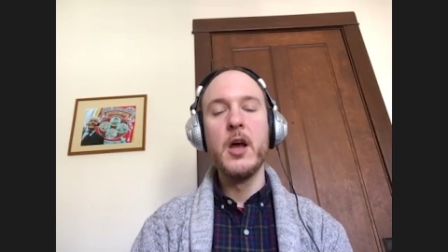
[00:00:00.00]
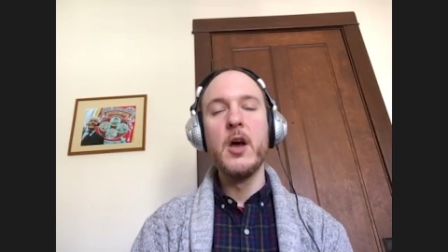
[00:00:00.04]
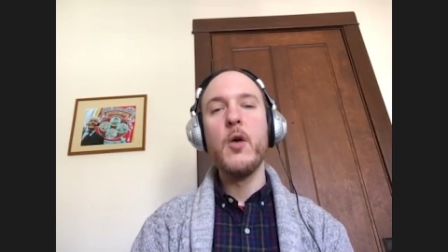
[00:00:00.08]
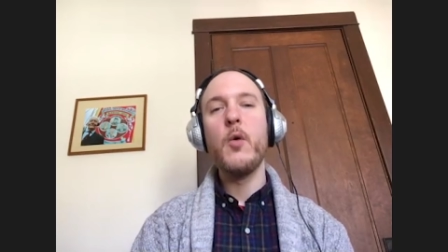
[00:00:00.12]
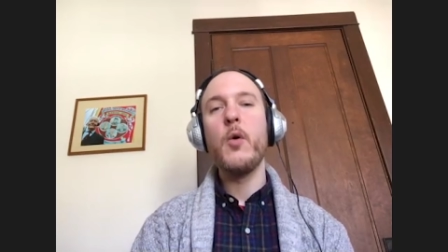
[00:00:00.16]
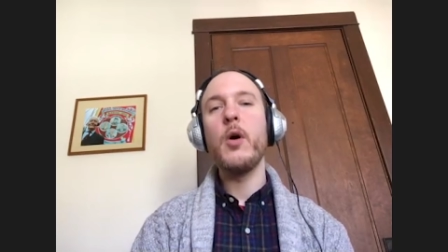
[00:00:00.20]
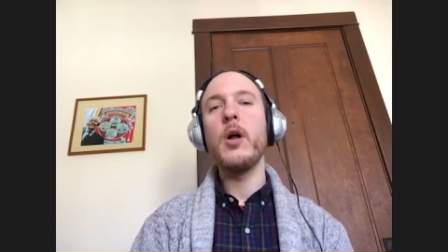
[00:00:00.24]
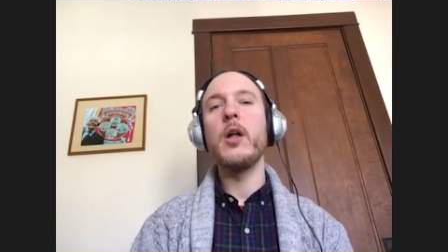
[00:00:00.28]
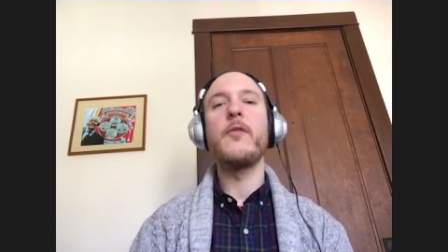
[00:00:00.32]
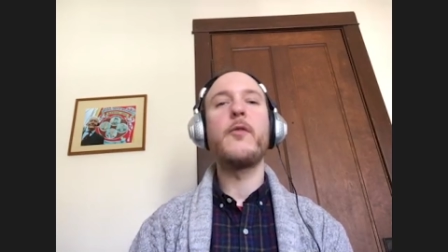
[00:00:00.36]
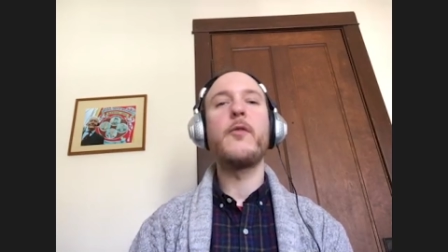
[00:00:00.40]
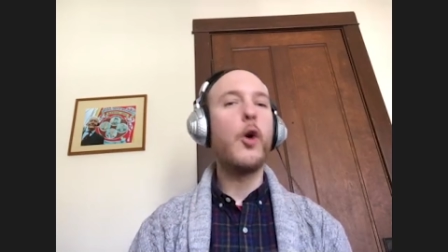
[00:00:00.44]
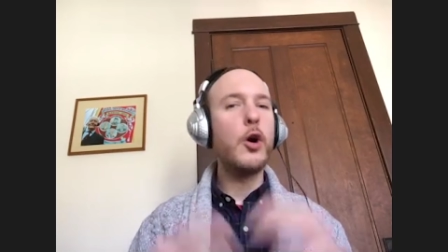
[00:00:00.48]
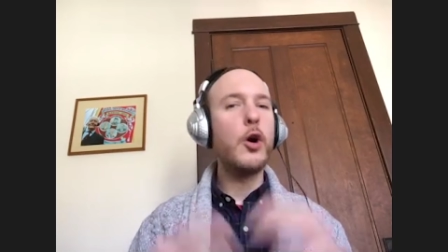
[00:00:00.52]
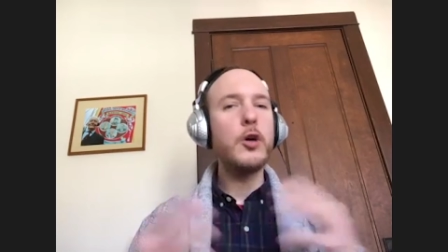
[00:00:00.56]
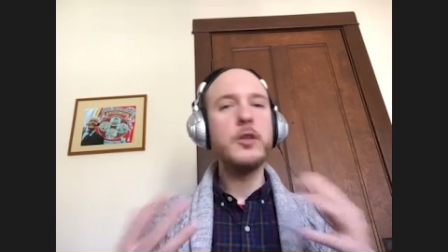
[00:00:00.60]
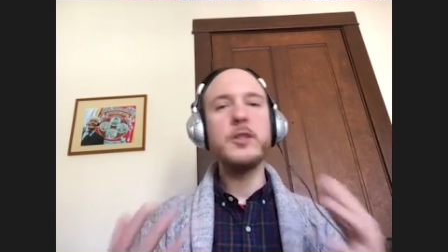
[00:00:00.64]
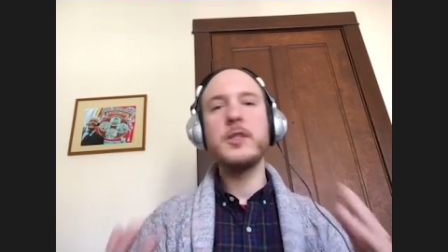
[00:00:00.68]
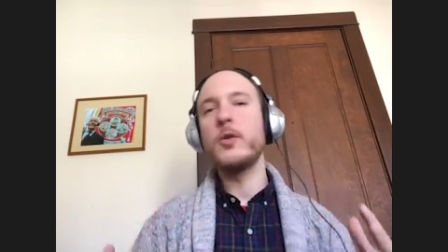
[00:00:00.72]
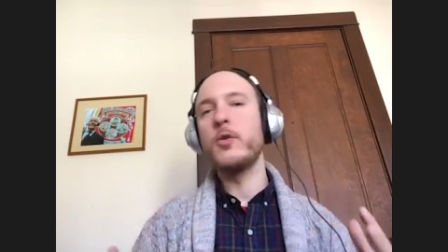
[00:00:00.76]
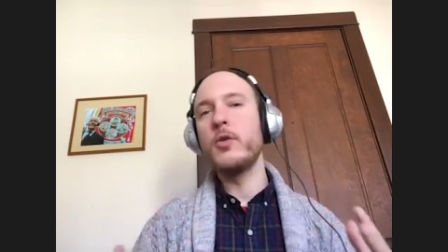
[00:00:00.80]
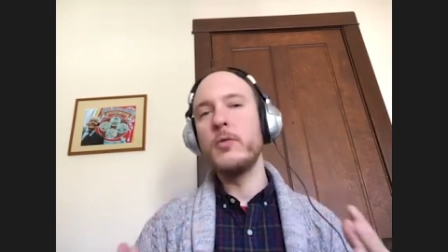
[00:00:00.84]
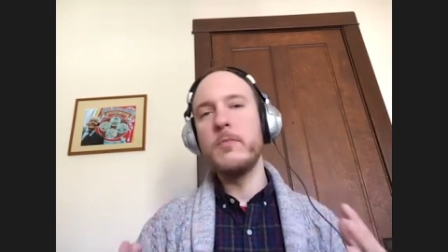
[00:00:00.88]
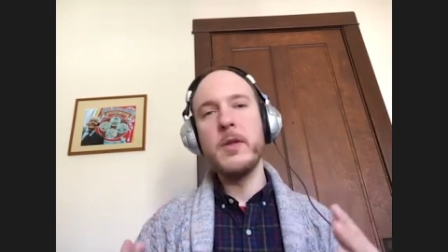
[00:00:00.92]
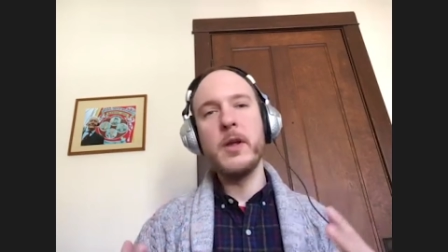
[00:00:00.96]
well, of course
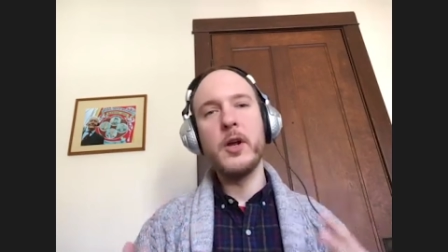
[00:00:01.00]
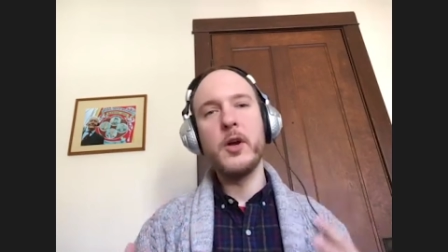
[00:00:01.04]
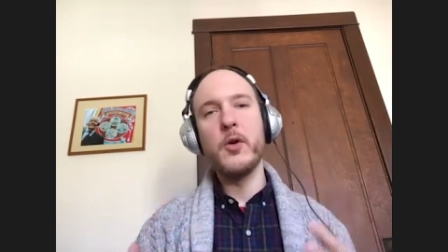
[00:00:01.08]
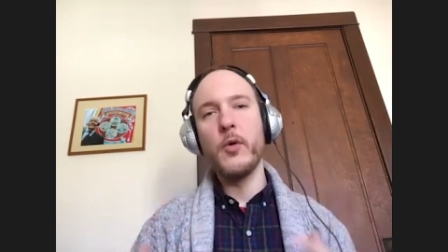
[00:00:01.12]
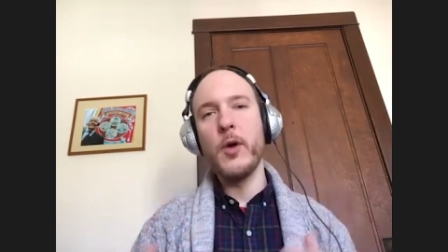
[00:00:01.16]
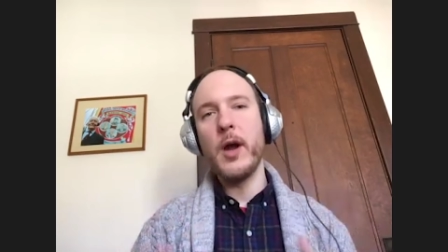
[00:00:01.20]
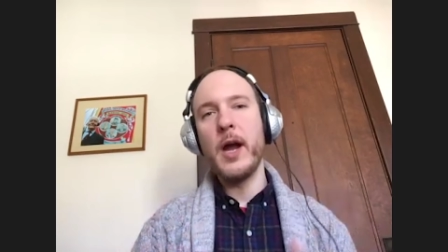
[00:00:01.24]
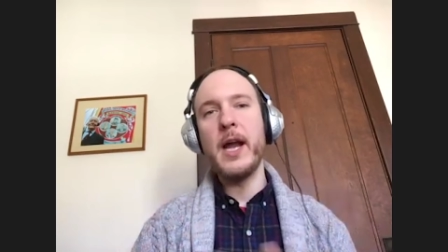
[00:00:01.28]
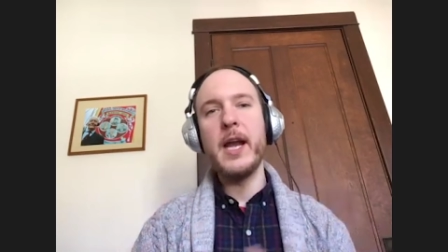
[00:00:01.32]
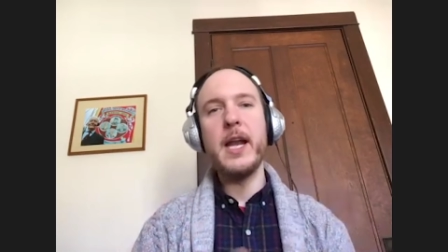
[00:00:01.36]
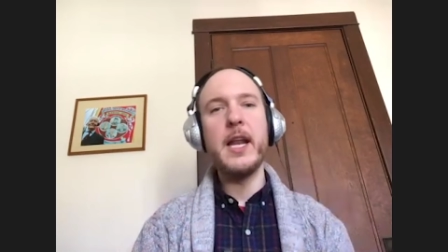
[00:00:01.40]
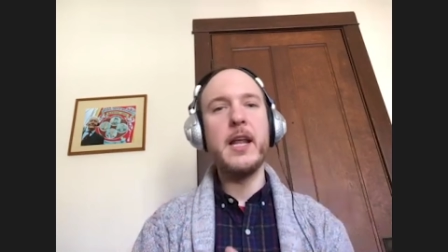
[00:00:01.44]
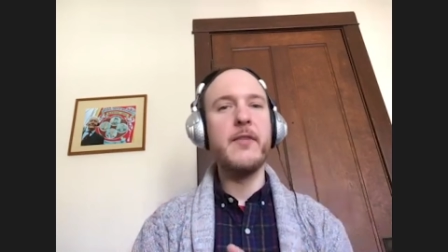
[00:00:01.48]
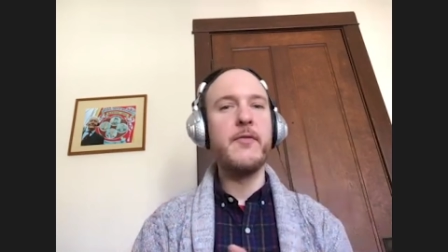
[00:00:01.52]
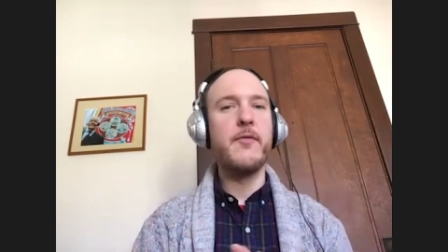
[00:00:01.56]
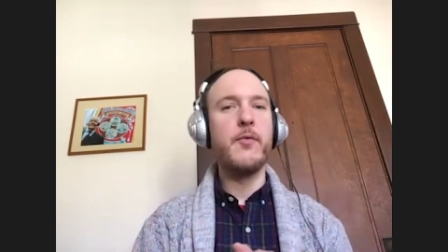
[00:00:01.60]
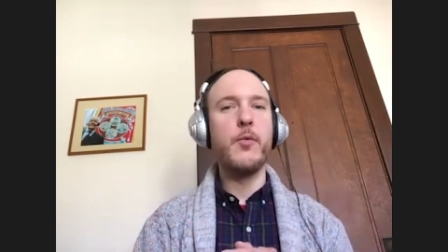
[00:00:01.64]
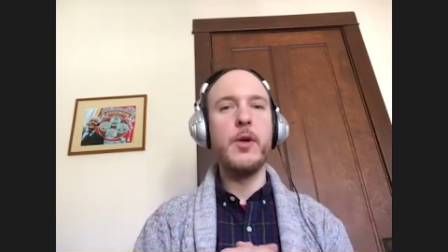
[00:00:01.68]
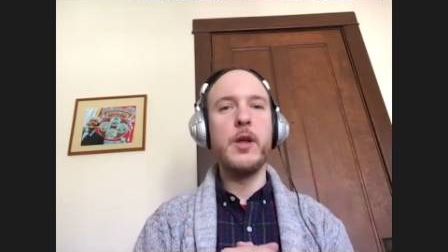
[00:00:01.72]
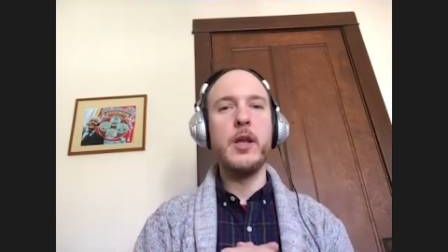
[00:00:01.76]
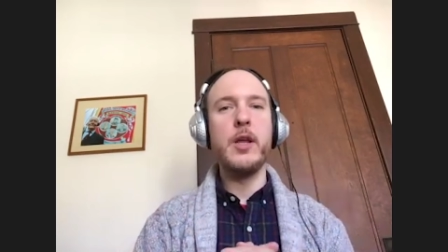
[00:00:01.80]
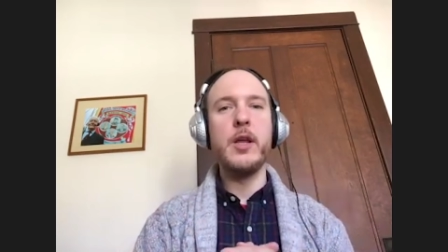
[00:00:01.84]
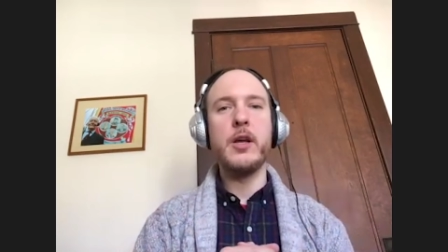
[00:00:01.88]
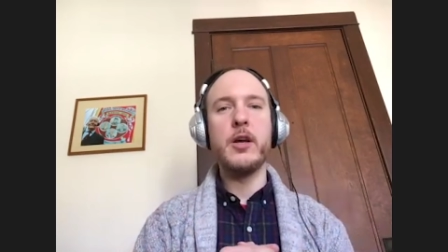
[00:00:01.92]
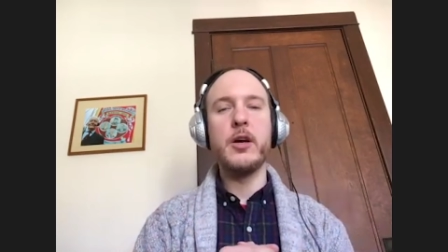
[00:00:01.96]
it would be great if
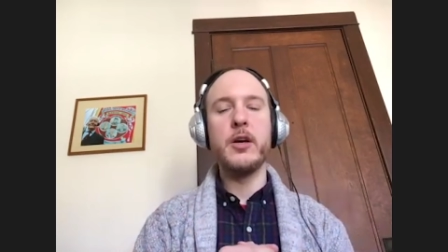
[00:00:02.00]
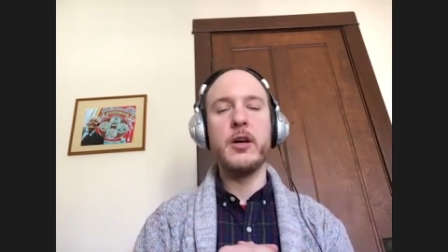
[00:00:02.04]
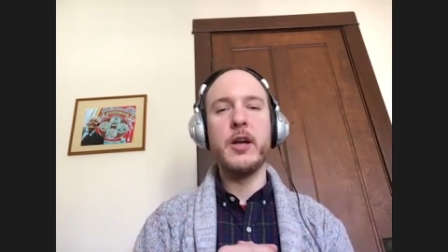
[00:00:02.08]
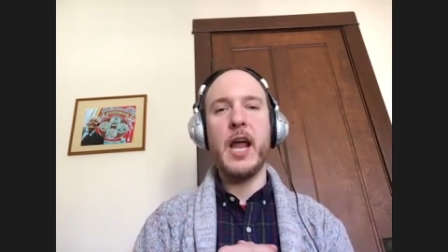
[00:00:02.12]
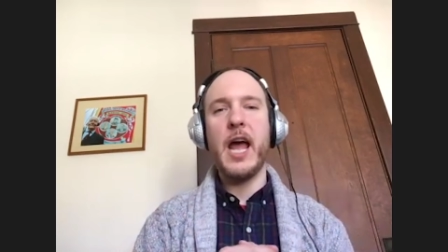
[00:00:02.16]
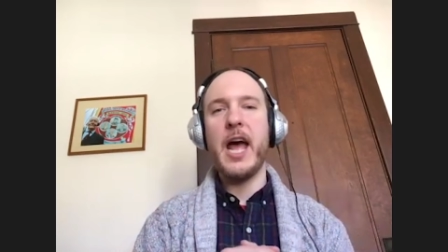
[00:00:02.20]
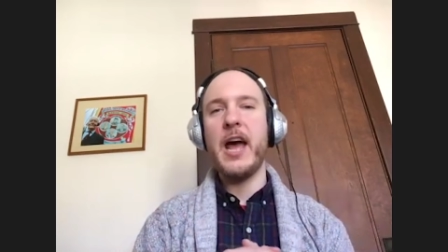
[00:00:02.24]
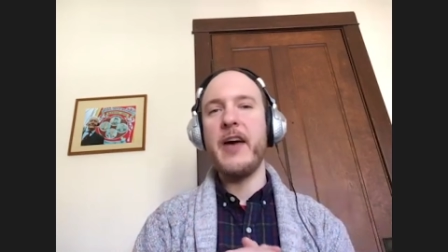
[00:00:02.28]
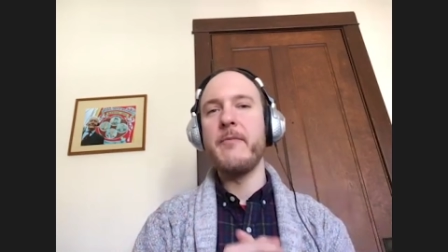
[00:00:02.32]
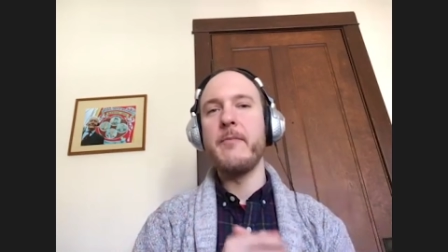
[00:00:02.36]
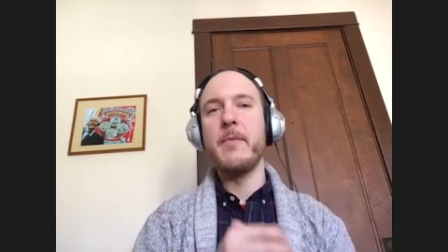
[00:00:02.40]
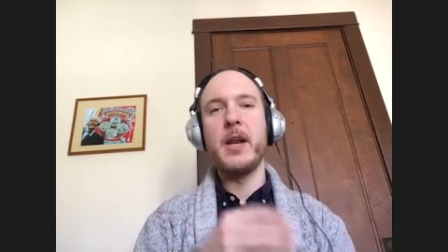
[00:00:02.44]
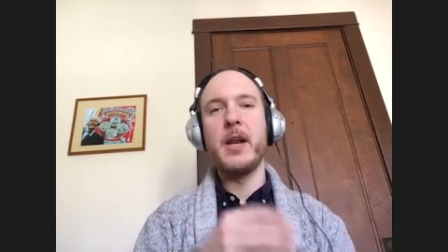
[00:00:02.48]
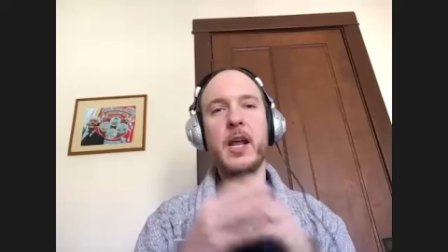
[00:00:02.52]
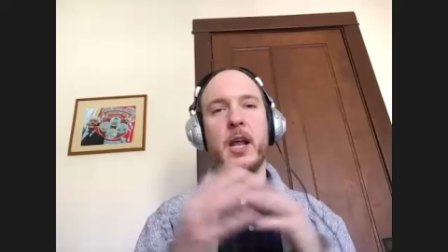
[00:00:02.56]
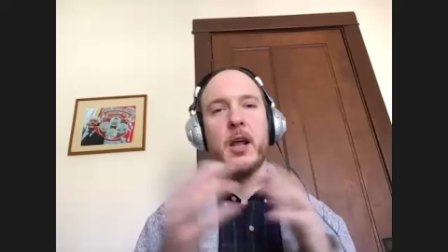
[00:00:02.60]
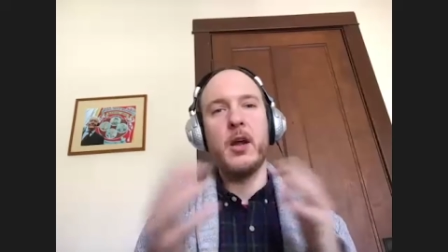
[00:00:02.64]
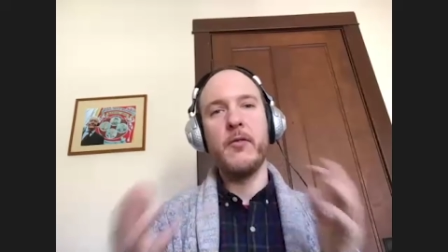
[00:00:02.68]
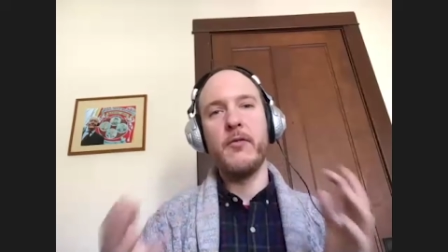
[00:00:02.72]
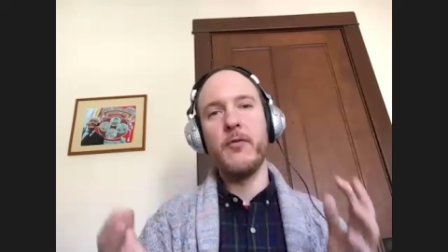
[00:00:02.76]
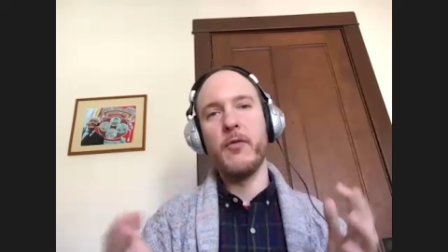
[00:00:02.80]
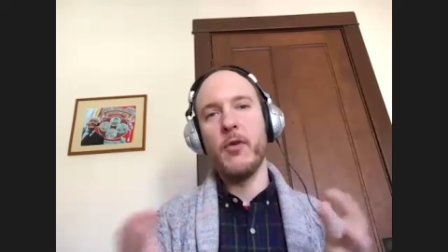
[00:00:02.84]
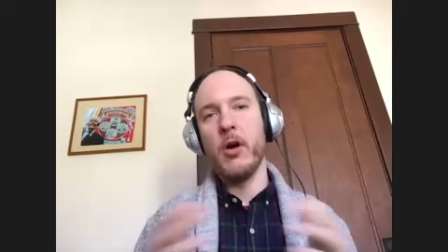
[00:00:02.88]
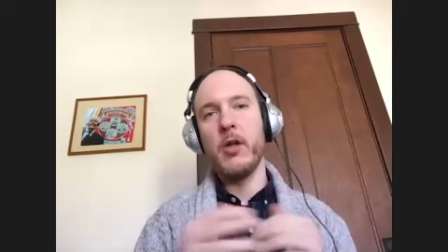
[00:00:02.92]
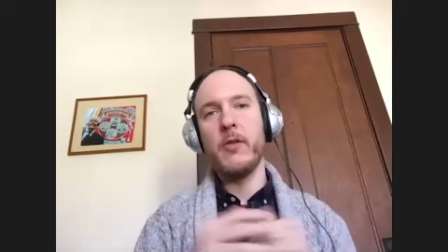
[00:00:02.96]
we could have Medicare
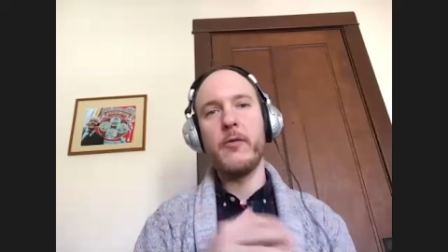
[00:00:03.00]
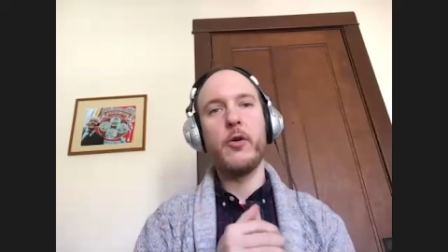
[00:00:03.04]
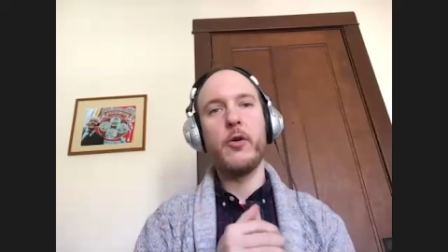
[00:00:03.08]
for all.